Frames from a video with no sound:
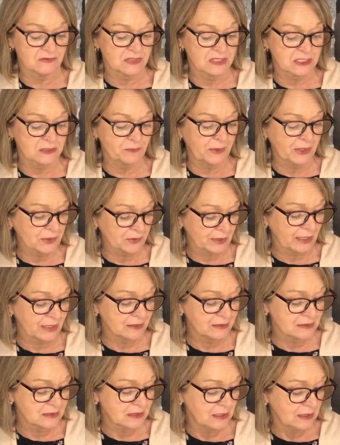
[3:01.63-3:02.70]

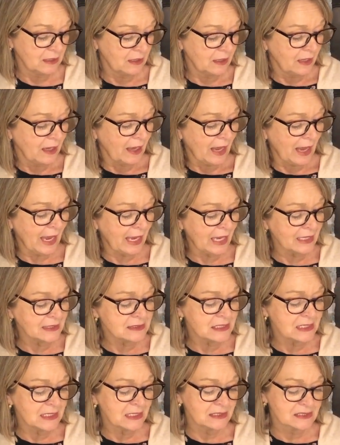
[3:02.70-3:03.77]
spirit, and
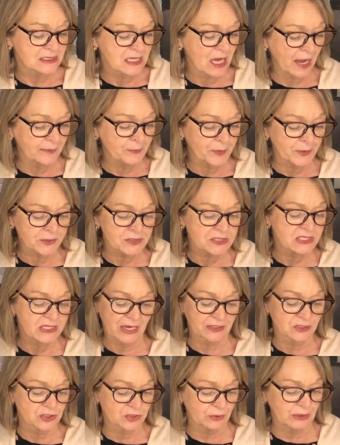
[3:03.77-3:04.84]
its
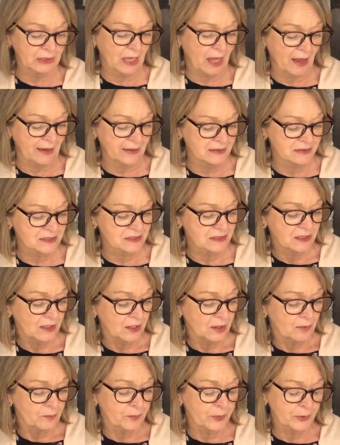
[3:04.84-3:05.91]
hypersexualized,
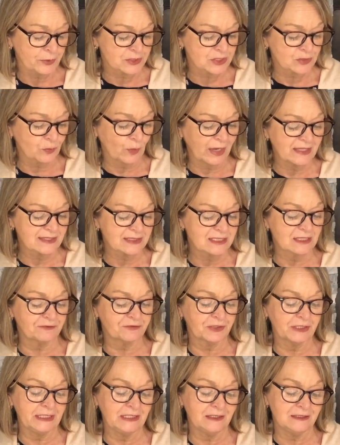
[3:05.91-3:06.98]

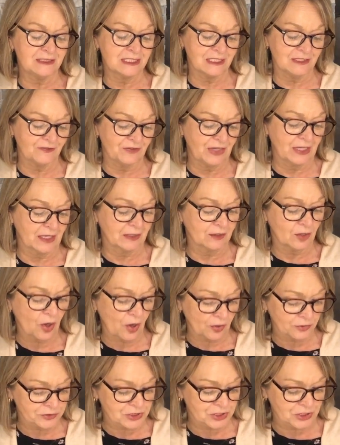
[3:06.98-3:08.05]
persuasively deviant
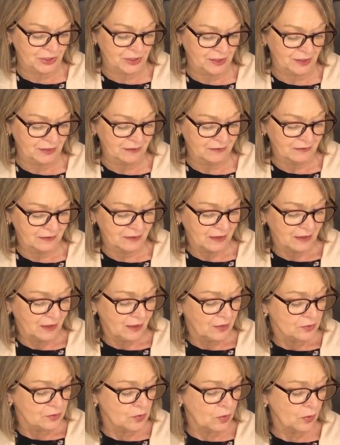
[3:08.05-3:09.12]
culture.
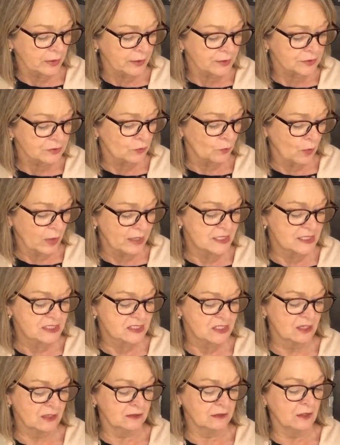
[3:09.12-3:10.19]
Corinth was
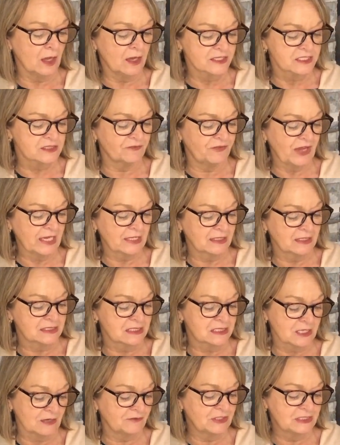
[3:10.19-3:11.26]
the Las
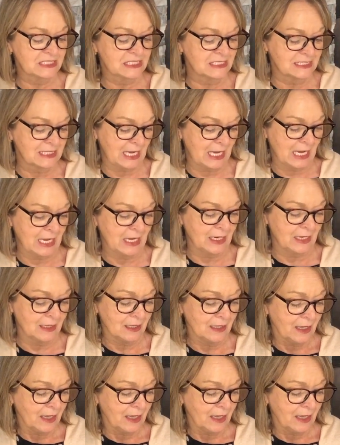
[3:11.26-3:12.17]
Vegas of its day,